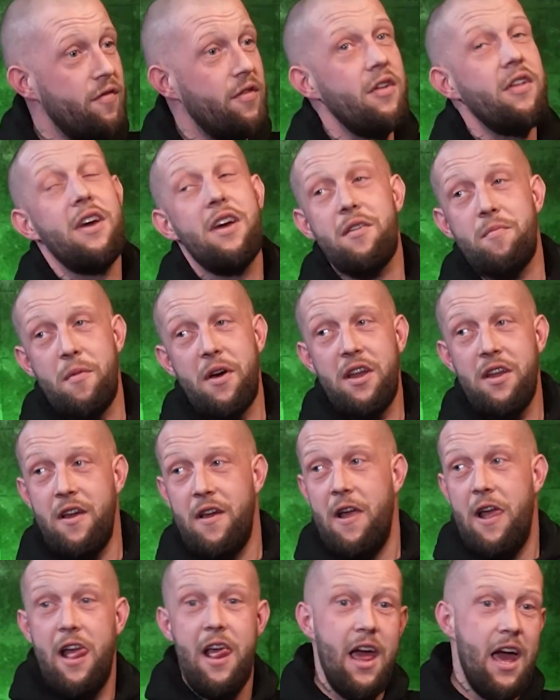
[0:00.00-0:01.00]
for this, man.
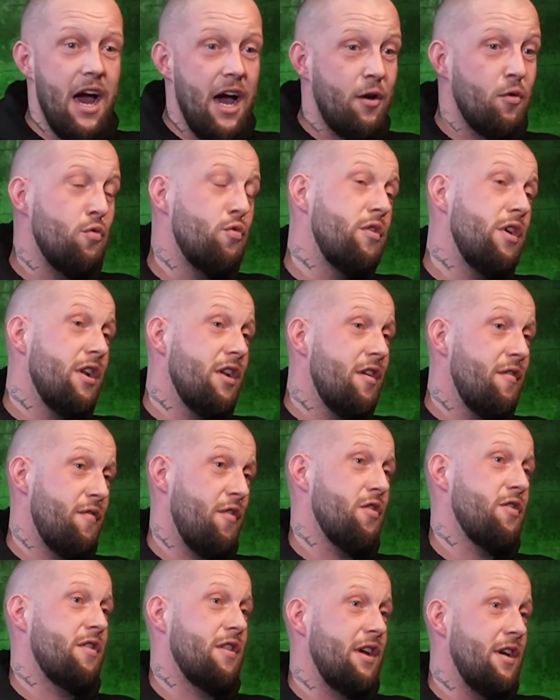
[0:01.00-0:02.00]
I go to the
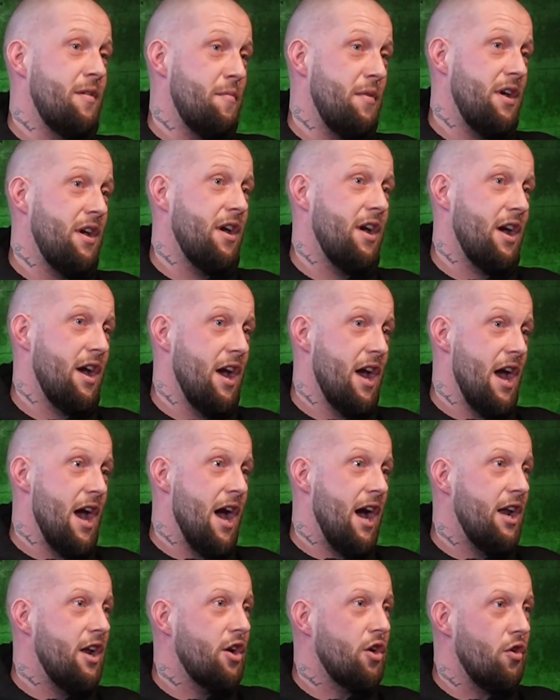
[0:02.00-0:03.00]
first day, mate,
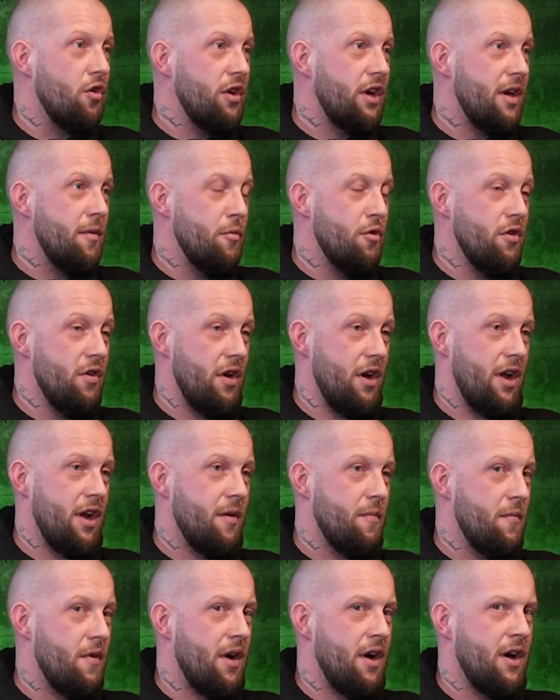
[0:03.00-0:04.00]
and the cunt came out, and
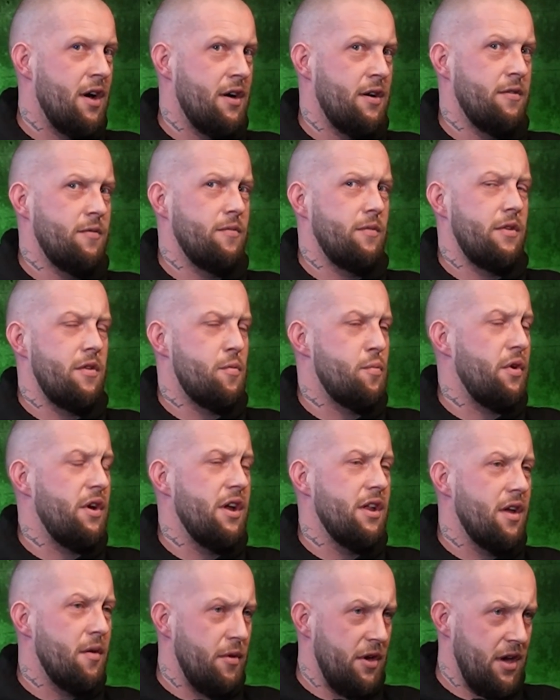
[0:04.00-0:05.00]
I'm like, he's
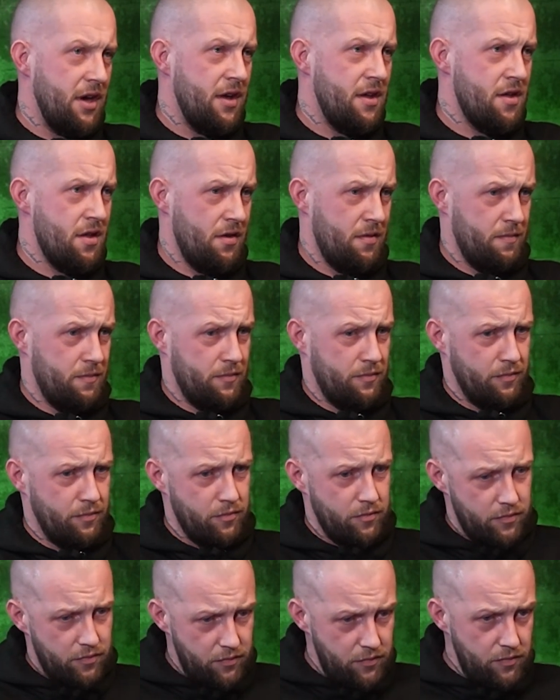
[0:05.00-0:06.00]
blaring away to us.
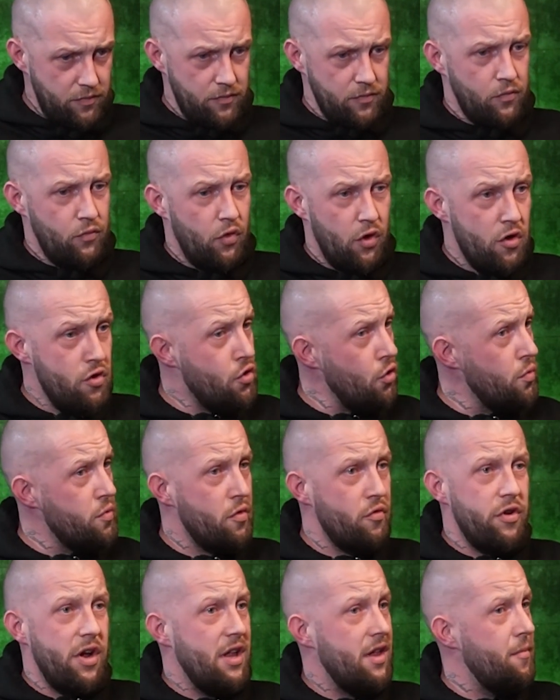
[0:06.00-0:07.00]
The job's
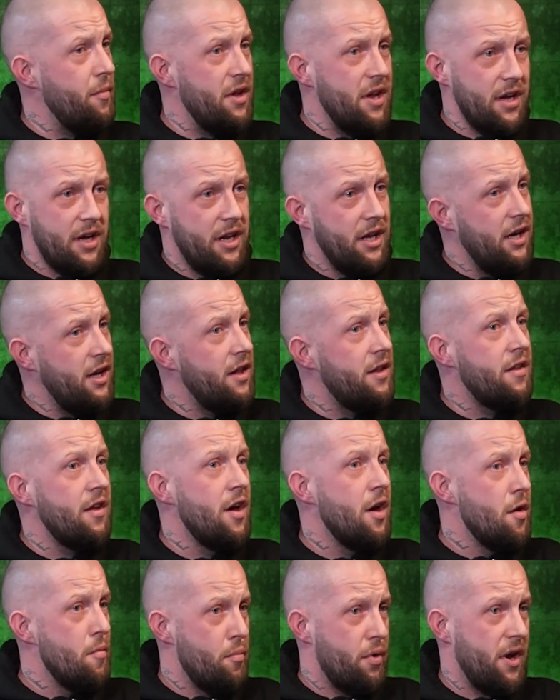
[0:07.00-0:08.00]
already been agreed,
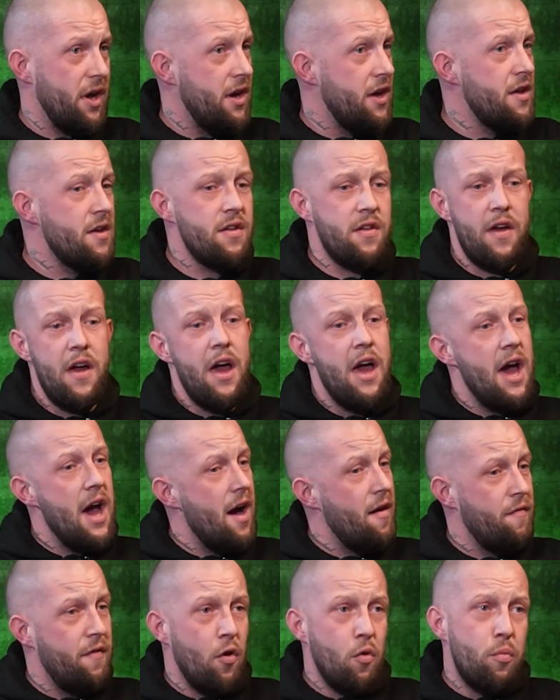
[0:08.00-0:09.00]
priced,
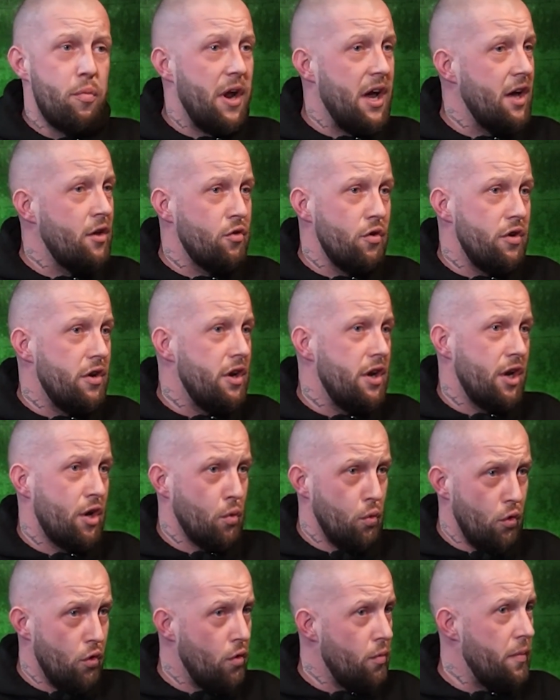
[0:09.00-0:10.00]
a full breakdown in the
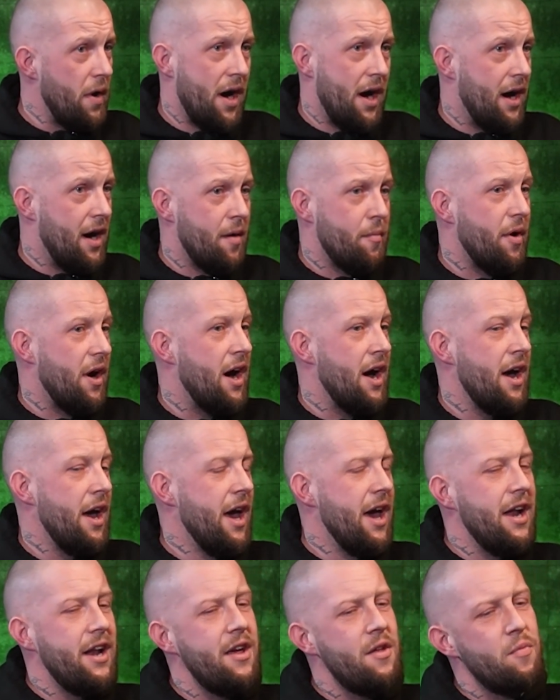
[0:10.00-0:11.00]
quote, blah, blah, blah.
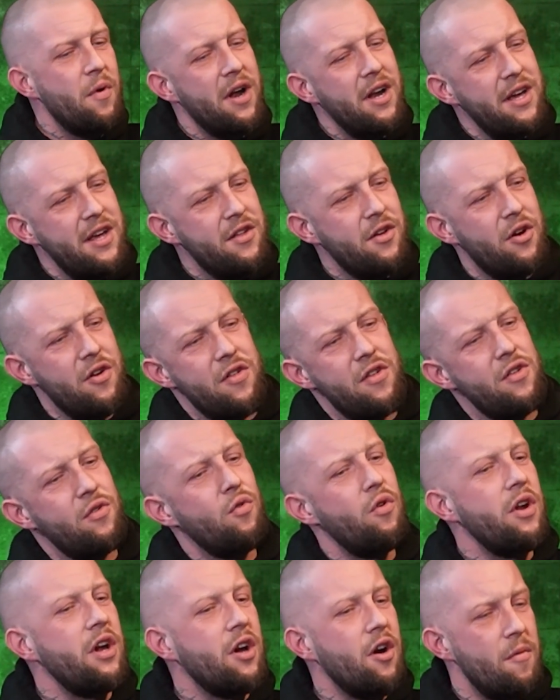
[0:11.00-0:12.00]
He's one of these cunts is
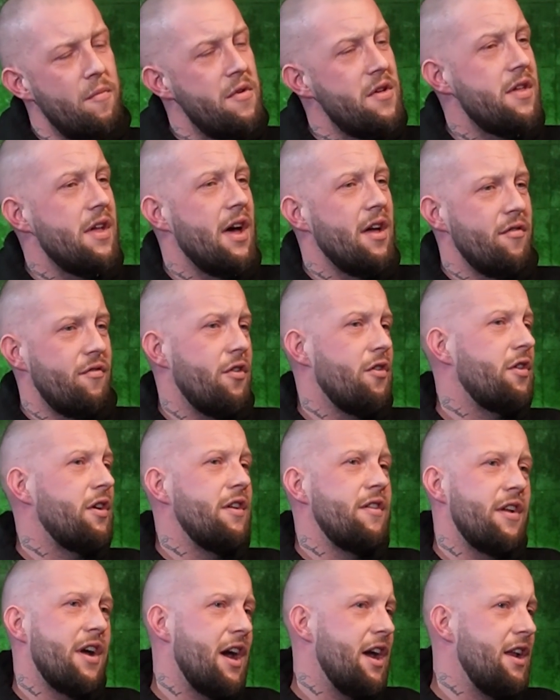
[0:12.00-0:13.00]
going to come and start
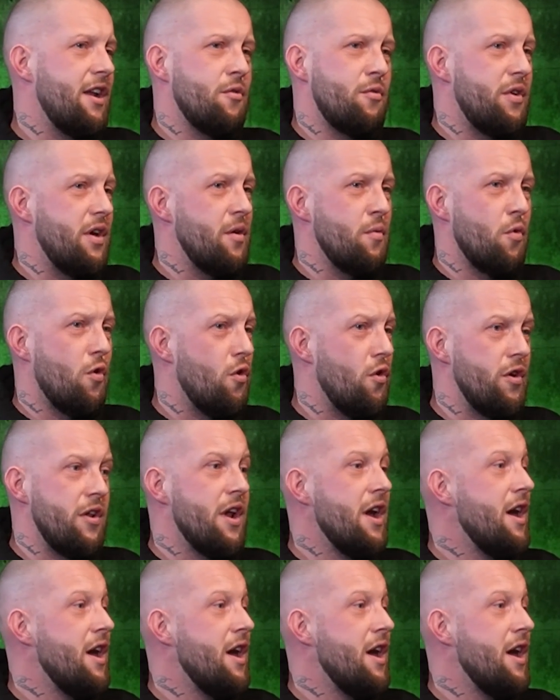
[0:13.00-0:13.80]
fucking trying to nail you to one.